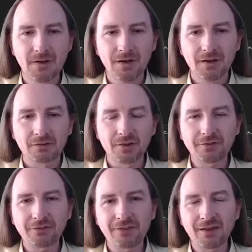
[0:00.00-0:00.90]
So I
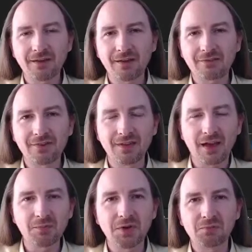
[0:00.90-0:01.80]
just said yes to the
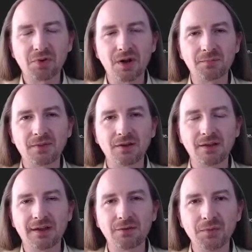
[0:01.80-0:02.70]
admin prompt that
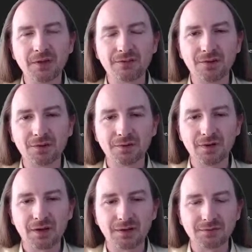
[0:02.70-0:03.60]
allowed me to
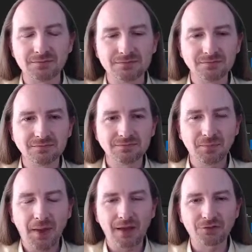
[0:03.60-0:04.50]

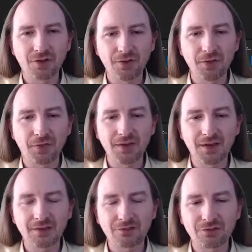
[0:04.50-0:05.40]
patch all the
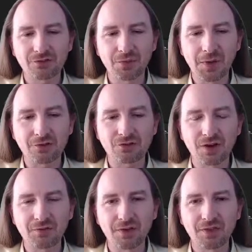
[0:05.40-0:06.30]
things just to make sure
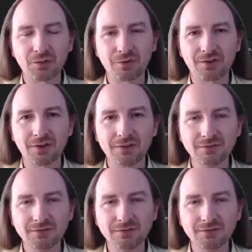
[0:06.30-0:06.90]
everything was good.